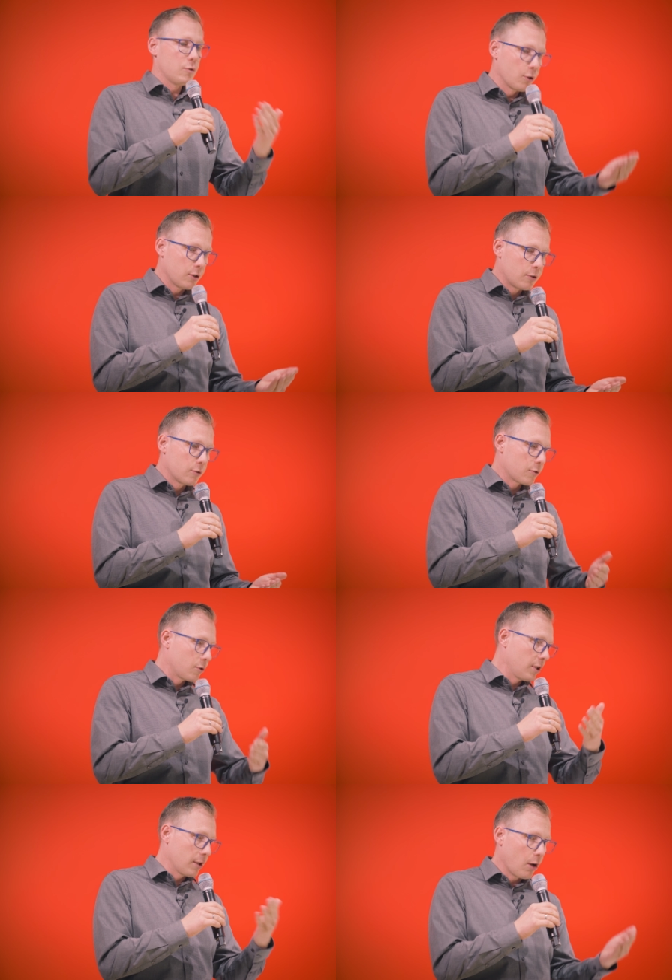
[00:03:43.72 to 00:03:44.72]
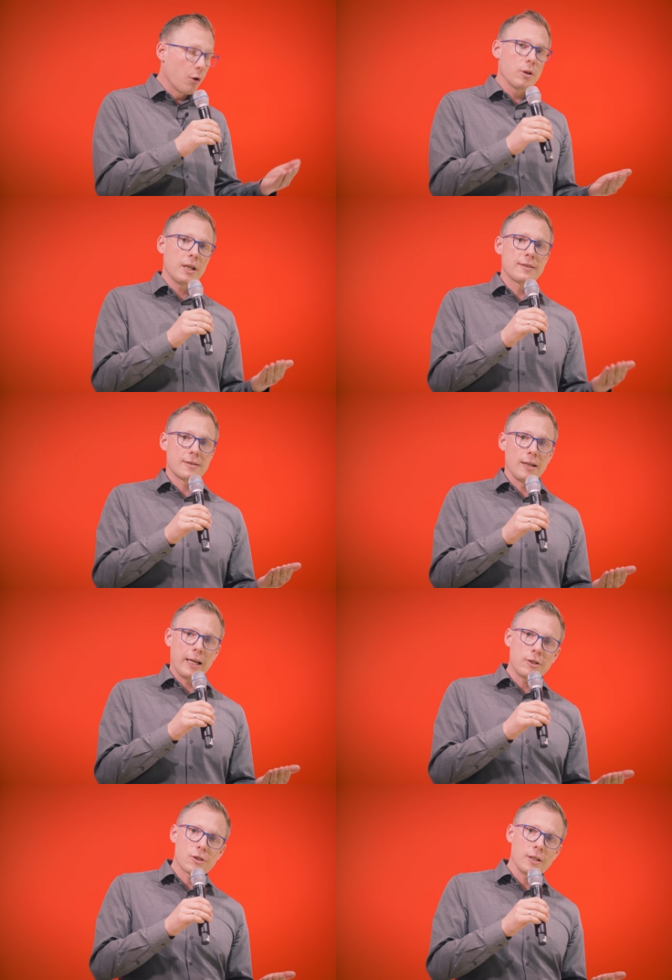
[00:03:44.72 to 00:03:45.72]
to, to the, the whole
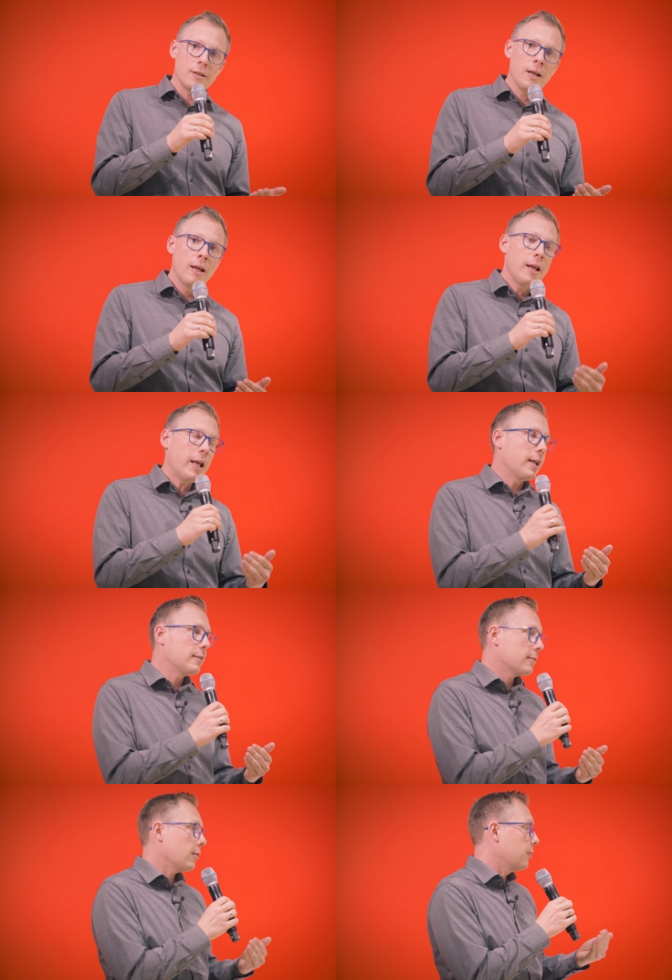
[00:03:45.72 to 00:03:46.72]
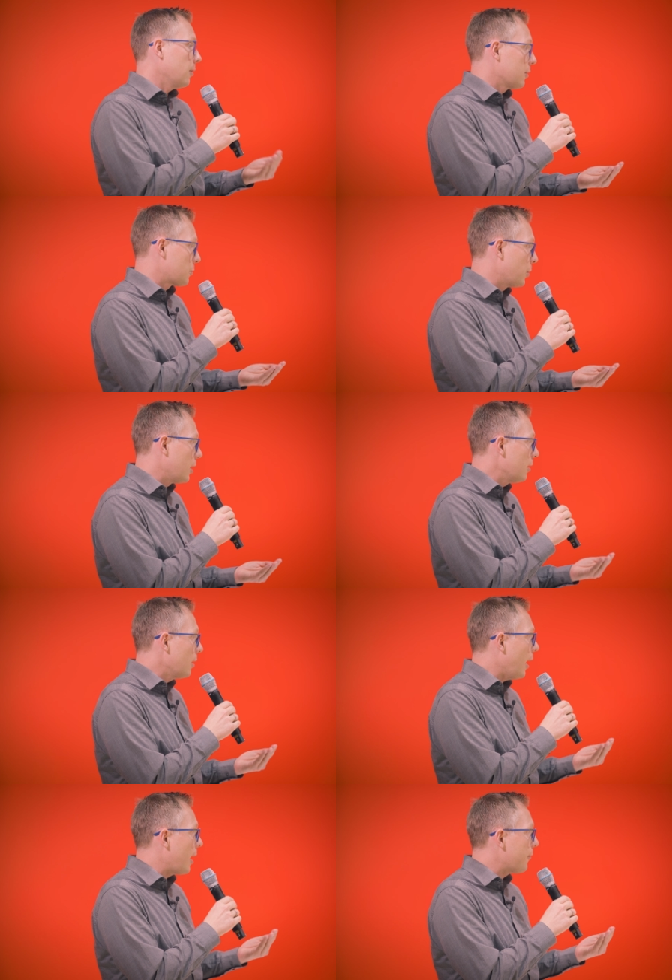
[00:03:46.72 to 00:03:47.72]
installation and uh, as well
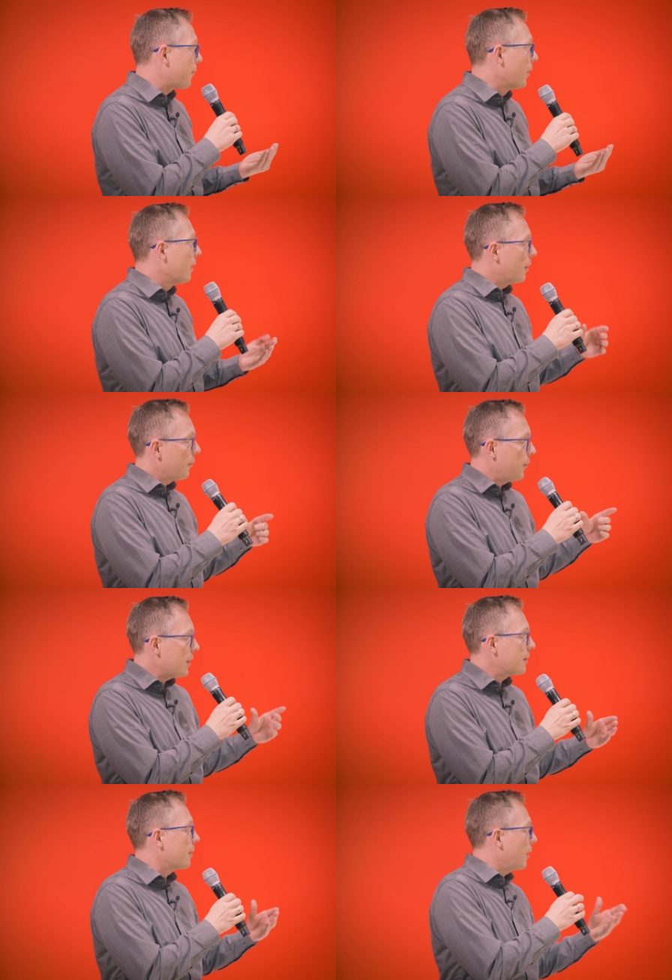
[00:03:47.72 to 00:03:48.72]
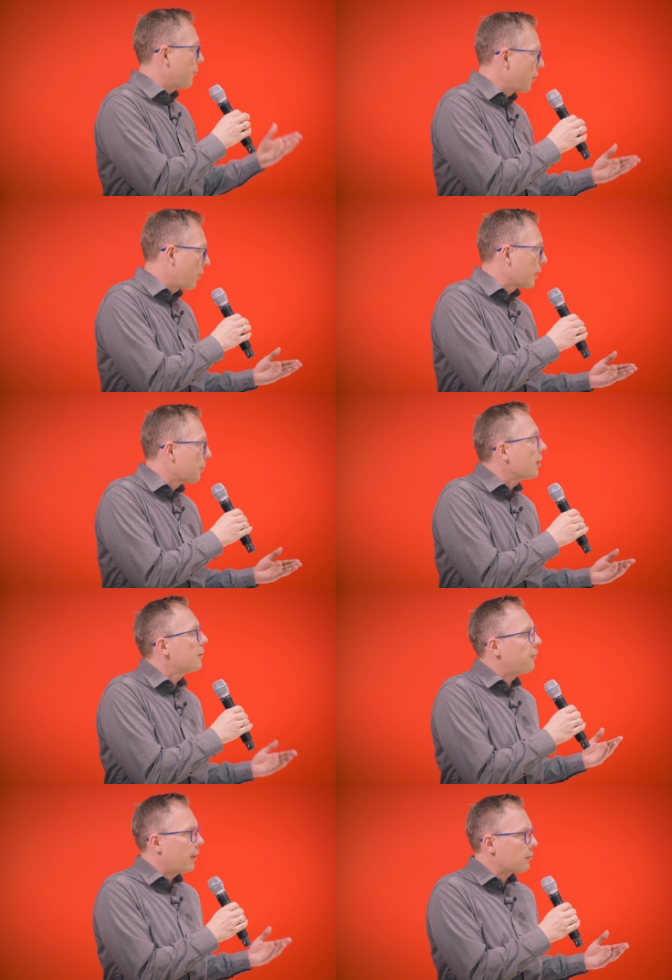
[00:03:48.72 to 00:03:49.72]
have a fixing, if we think about
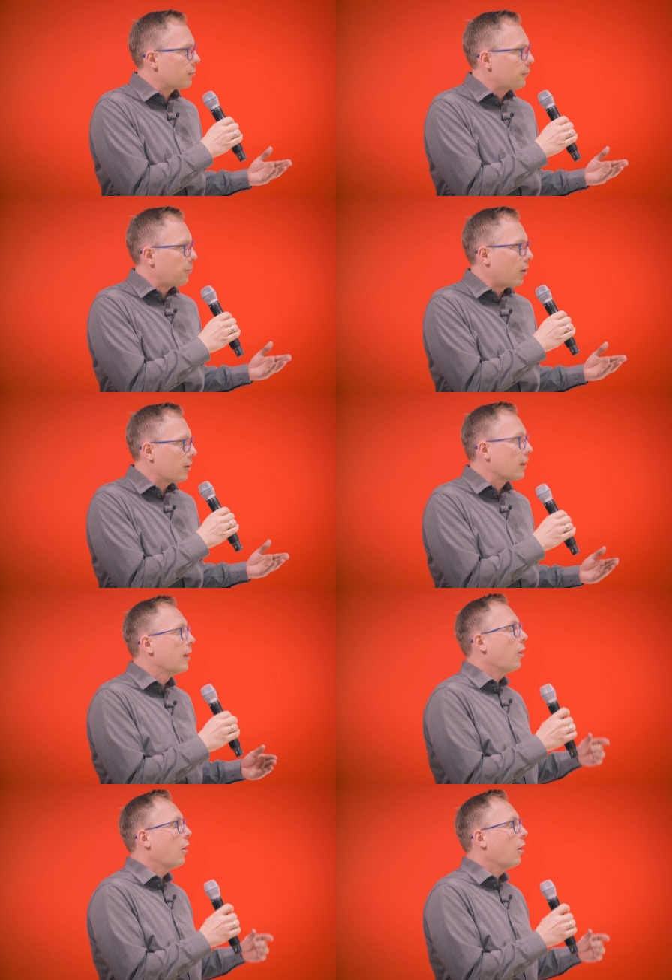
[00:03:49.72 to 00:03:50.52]
the flat roof part,